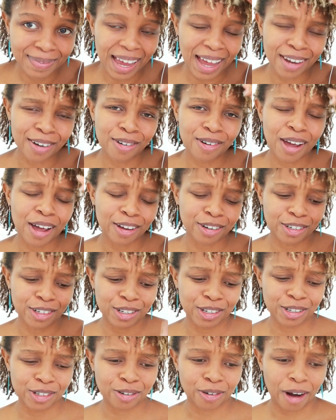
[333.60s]
I don't know how to
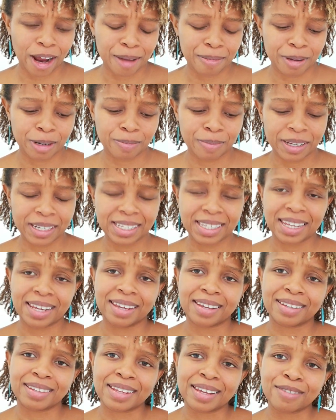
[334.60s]
describe it, but
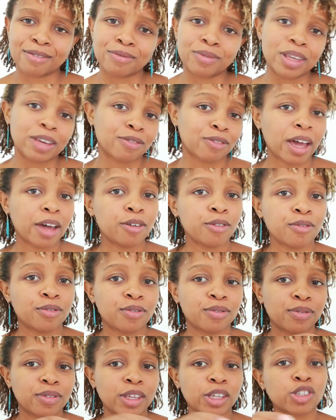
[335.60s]

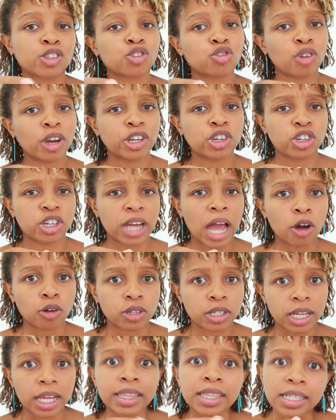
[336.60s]
they're stretched
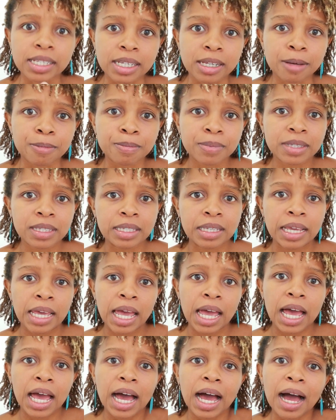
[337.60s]
out at the tips,
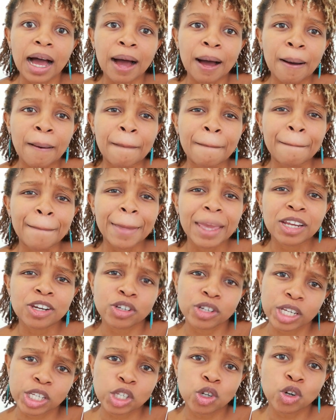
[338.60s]
and
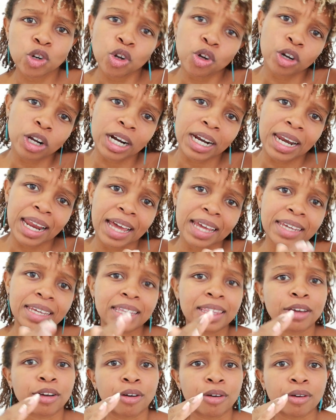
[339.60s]
it doesn't look like
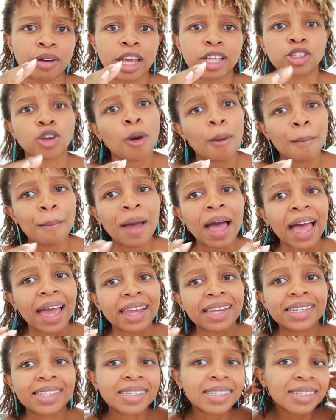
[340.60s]
they're as
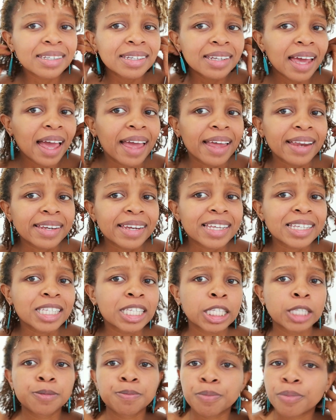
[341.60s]
compact and as
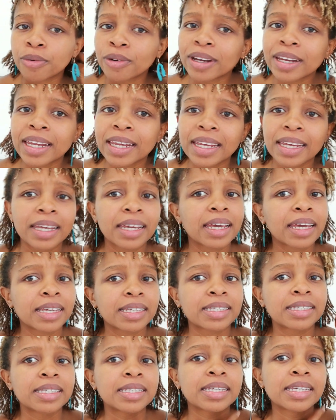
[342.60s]
springy
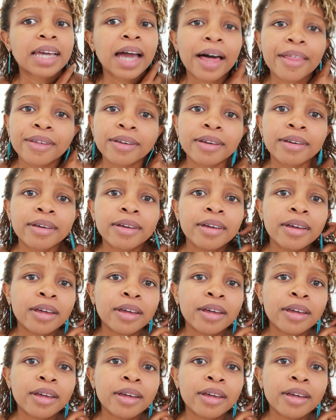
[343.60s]
as the other